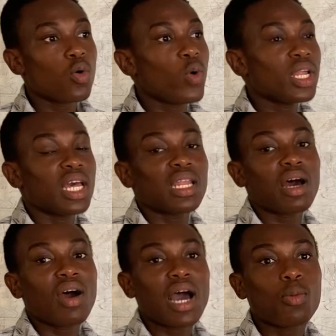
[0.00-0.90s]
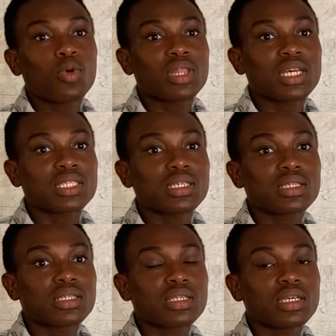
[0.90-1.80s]
when a null
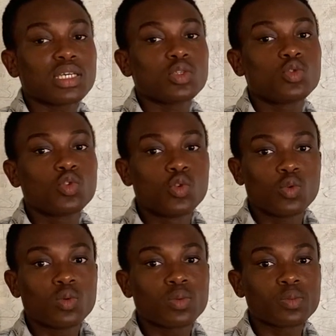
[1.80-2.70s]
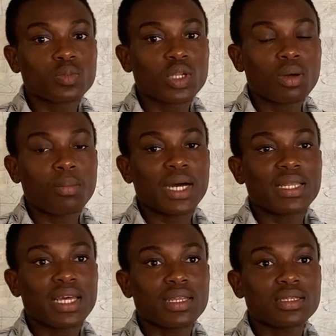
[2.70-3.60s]
hypothesis is true, but
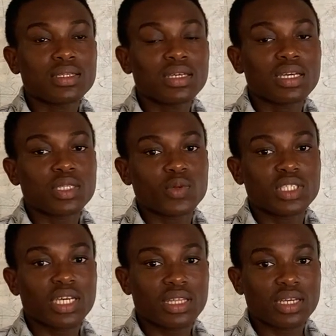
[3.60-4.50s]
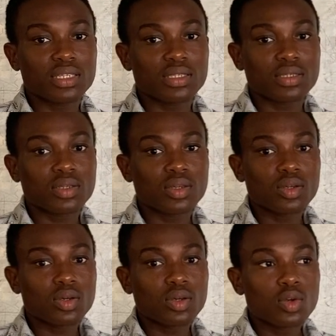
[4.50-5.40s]
then is rejected.
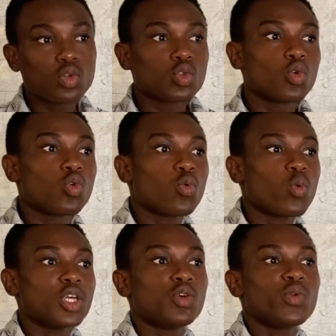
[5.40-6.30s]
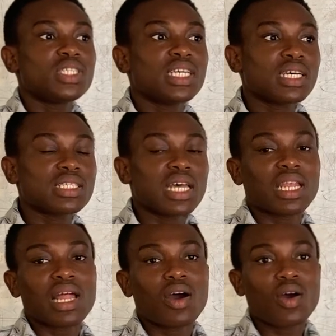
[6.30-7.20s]
So when you reject a
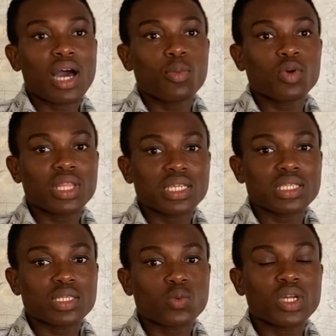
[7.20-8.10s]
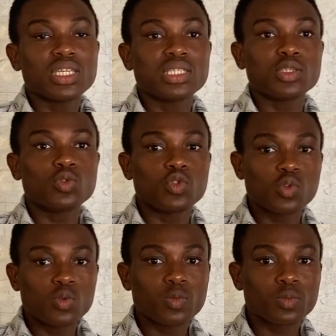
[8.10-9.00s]
null hypothesis when it is
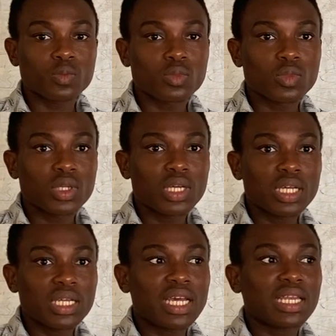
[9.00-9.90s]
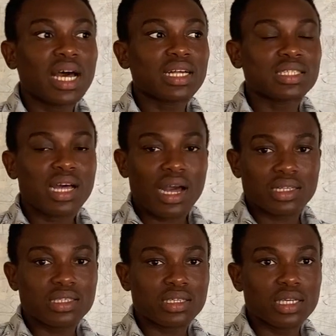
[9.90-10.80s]
true, then that
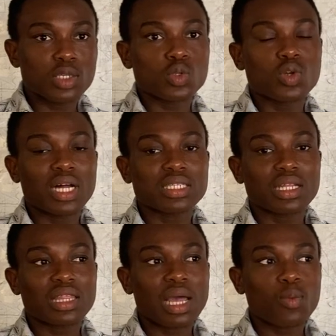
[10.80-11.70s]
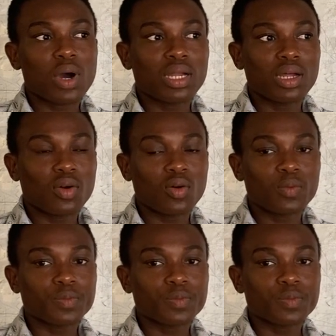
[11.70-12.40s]
act is known as a type 1 error.